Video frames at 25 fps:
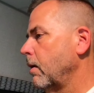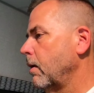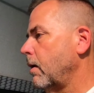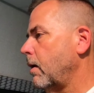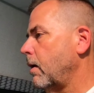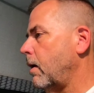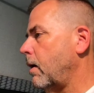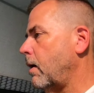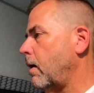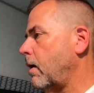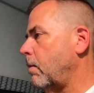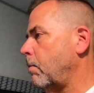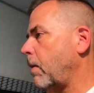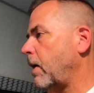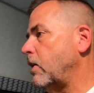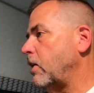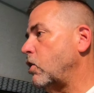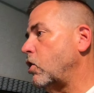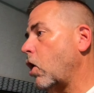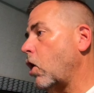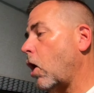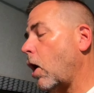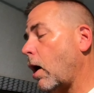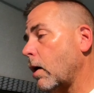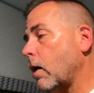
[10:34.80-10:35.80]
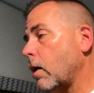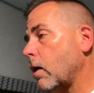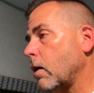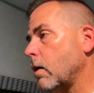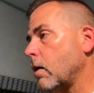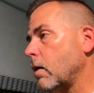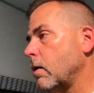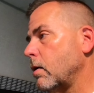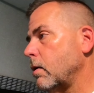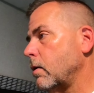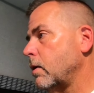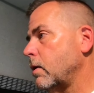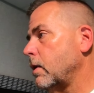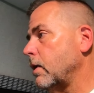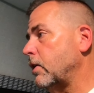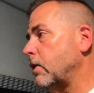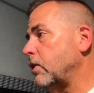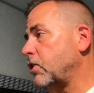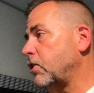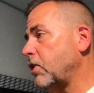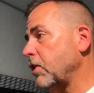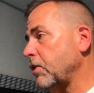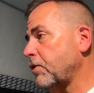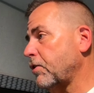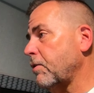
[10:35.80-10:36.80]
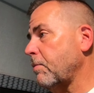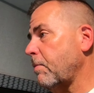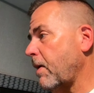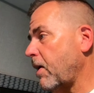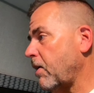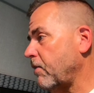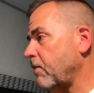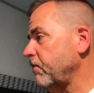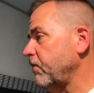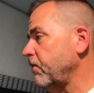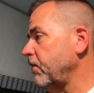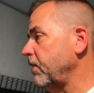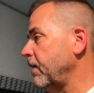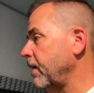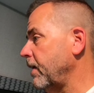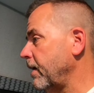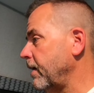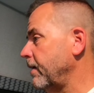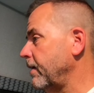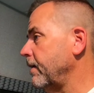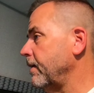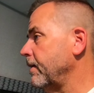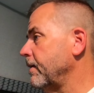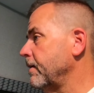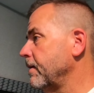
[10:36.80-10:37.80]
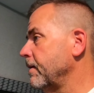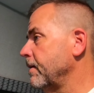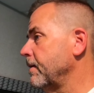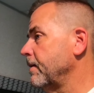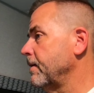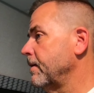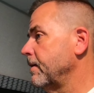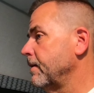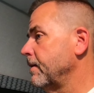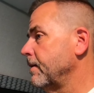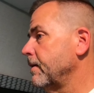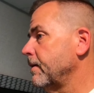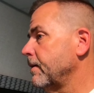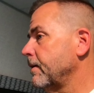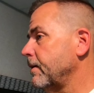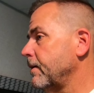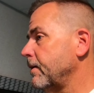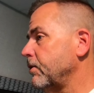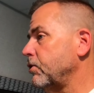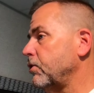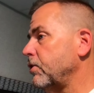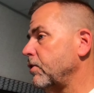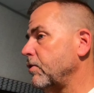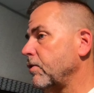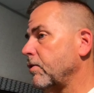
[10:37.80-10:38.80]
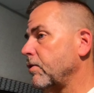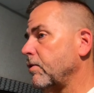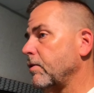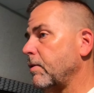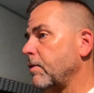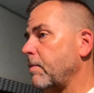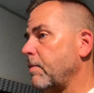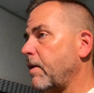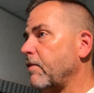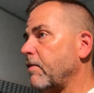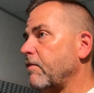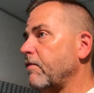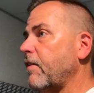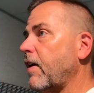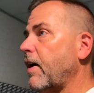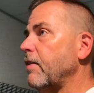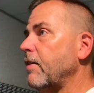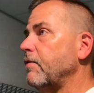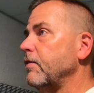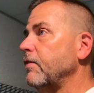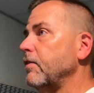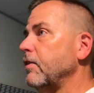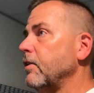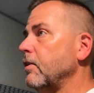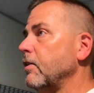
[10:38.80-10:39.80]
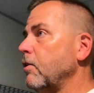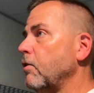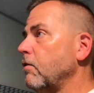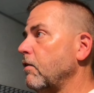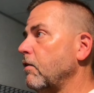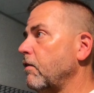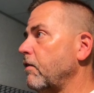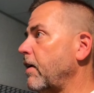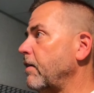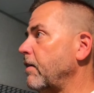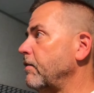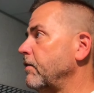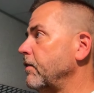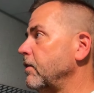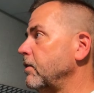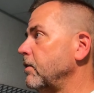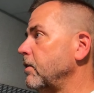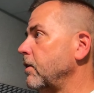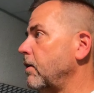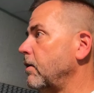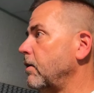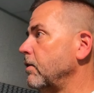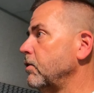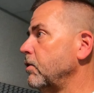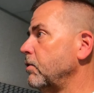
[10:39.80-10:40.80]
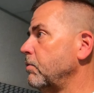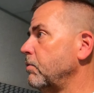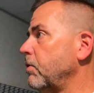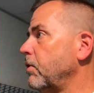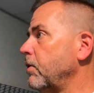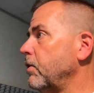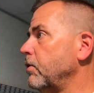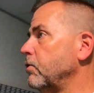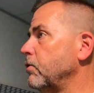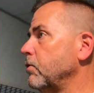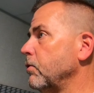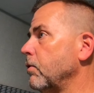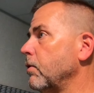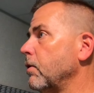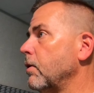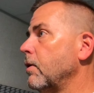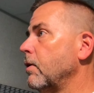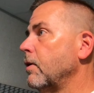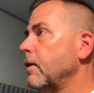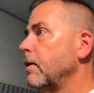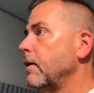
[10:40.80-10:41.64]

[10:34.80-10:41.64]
My daughter could just about fit on it, because she's only about a little over 5 foot tall. She's pretty short.